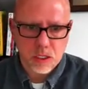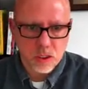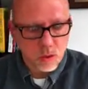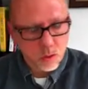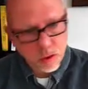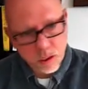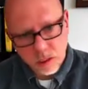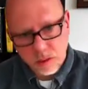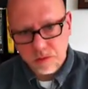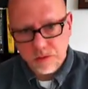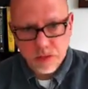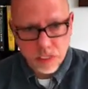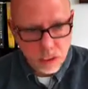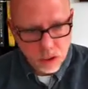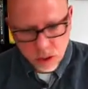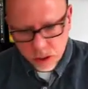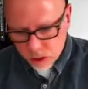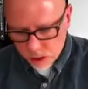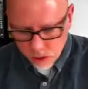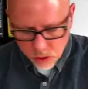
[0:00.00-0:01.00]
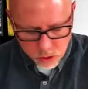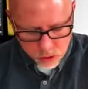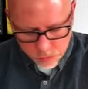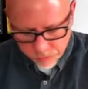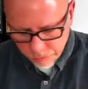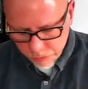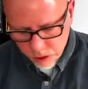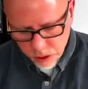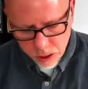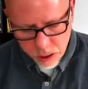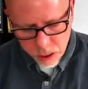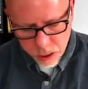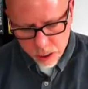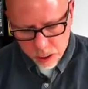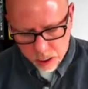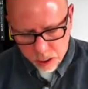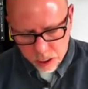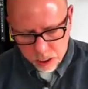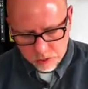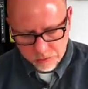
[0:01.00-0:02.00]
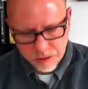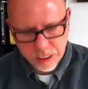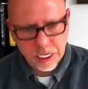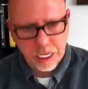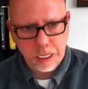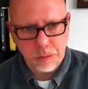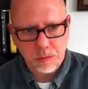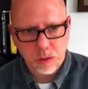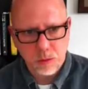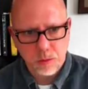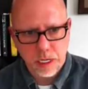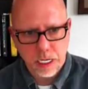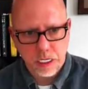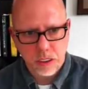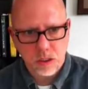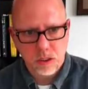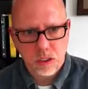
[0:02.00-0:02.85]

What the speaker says: It's one of the features of a namespace,